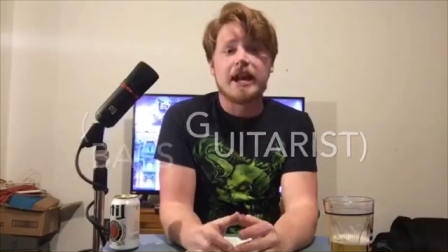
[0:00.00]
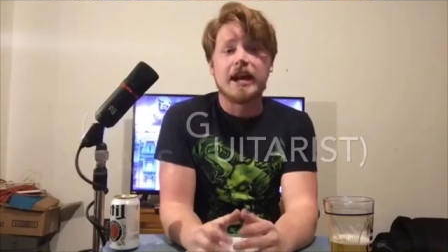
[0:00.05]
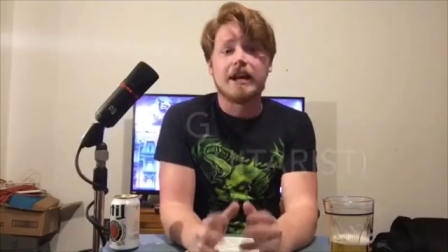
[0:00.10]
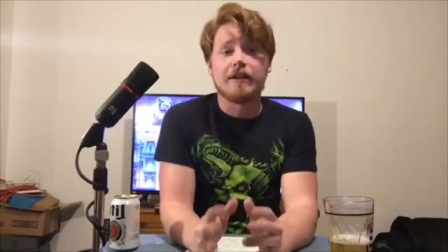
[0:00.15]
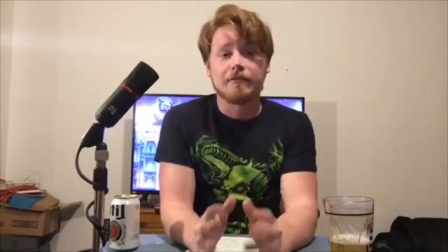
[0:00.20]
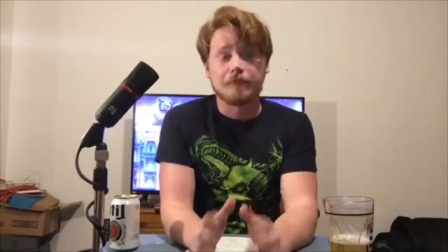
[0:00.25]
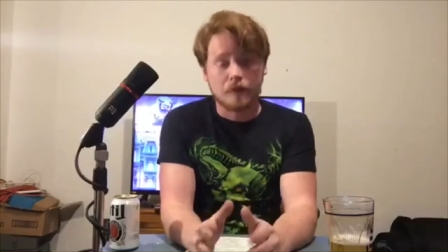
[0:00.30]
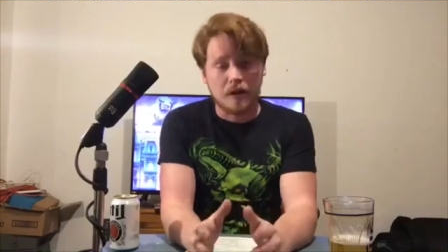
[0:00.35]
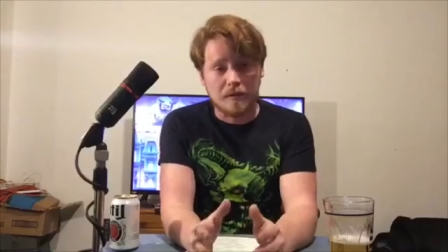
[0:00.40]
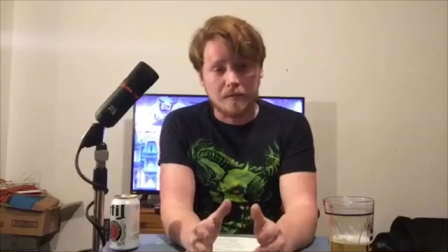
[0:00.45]

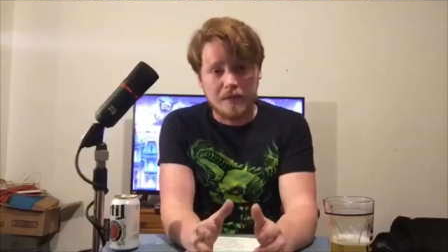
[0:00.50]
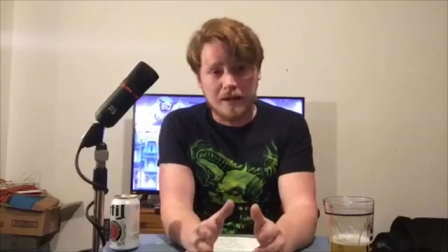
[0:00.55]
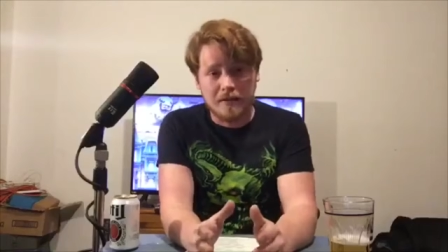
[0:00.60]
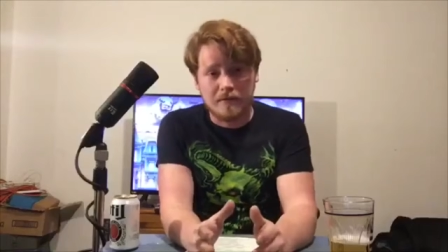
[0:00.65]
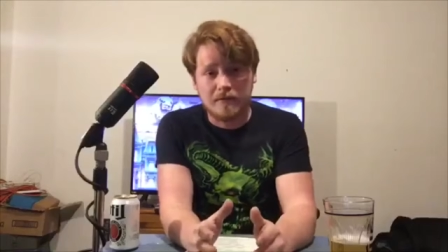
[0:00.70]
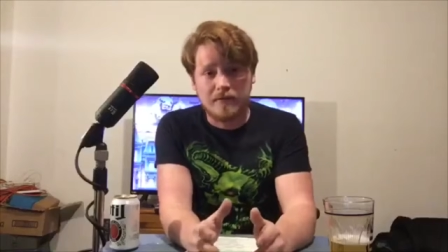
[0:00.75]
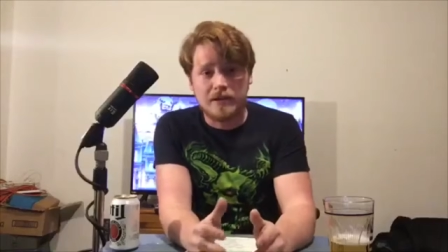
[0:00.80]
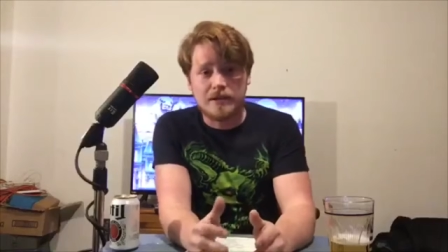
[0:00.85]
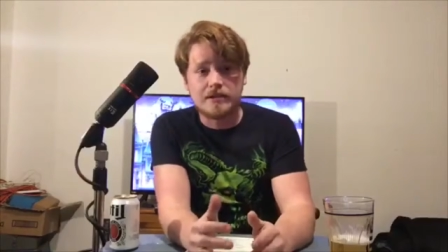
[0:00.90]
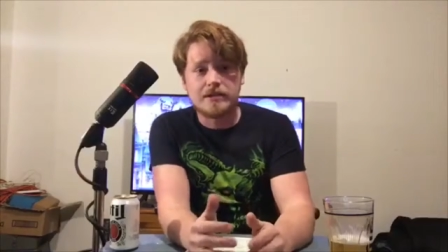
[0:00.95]
and frontman
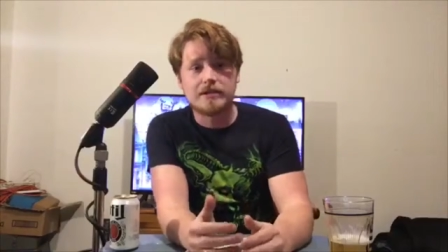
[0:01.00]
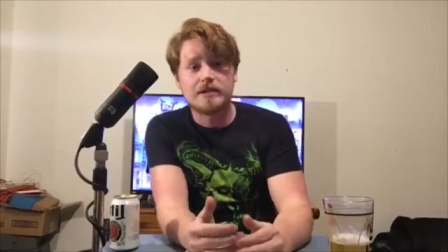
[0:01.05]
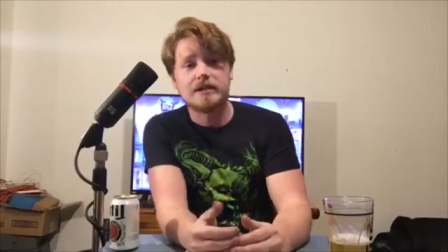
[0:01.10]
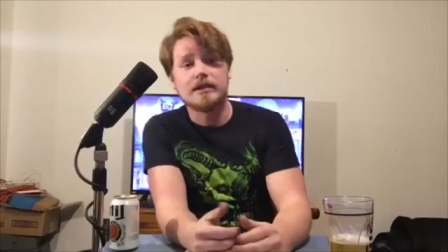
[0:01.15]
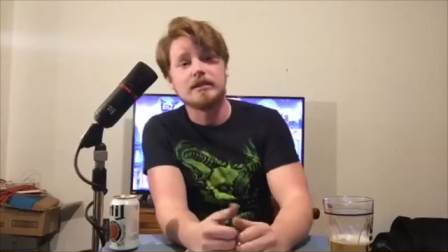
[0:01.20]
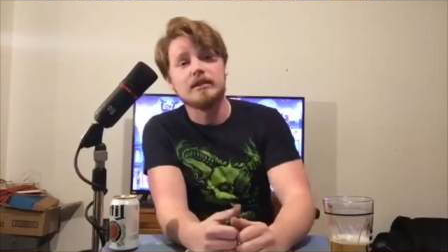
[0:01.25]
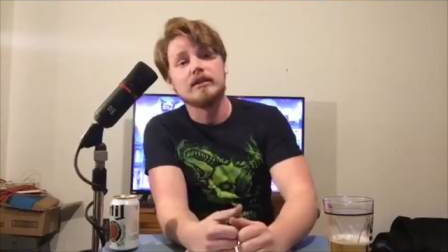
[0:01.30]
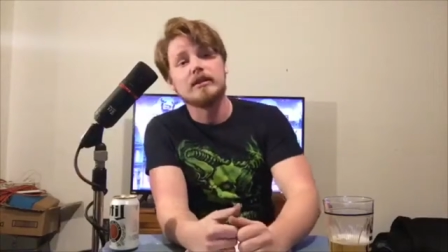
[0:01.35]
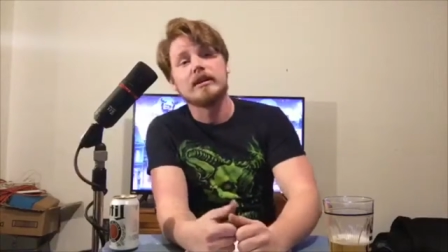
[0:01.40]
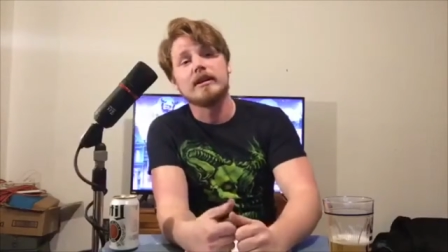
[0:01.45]
Vince
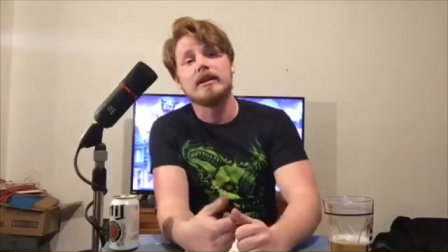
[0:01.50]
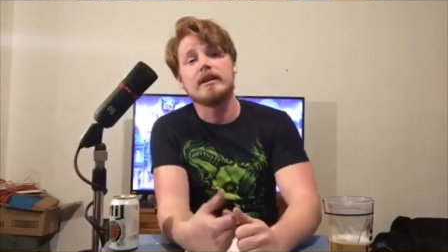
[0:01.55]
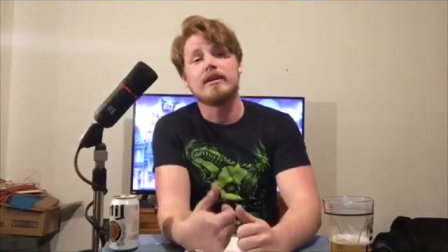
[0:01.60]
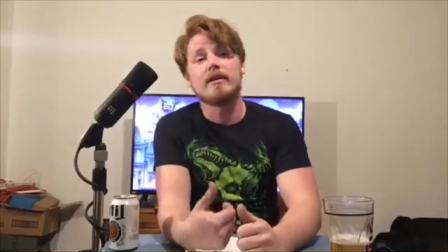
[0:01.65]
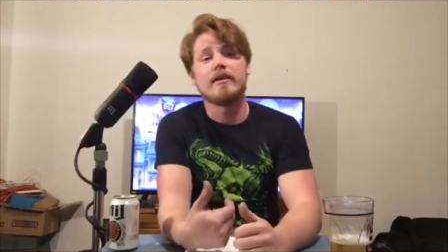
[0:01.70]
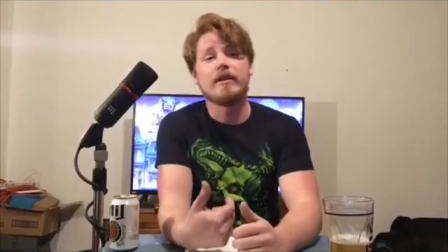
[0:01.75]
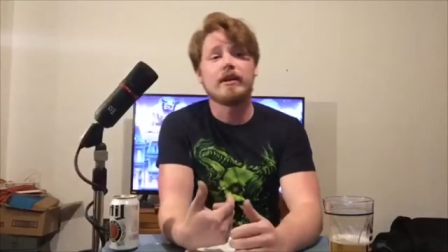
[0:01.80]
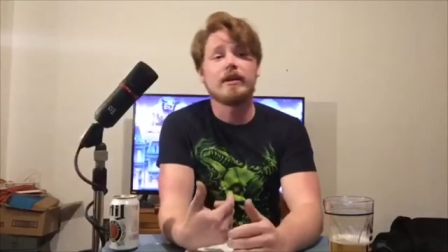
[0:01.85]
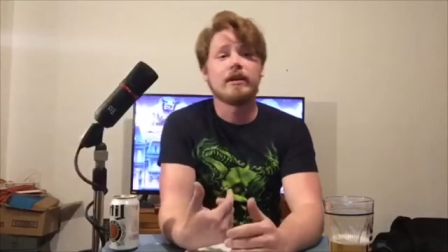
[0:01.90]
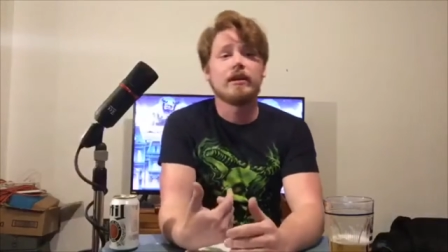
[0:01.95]
Neil in
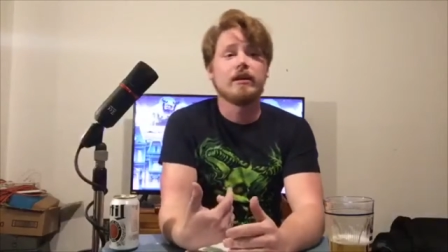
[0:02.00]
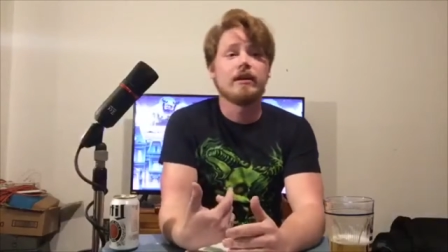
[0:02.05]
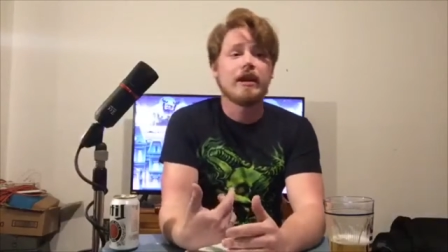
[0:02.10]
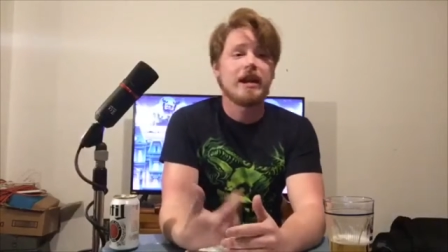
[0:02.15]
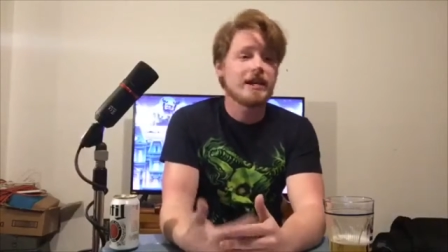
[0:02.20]
their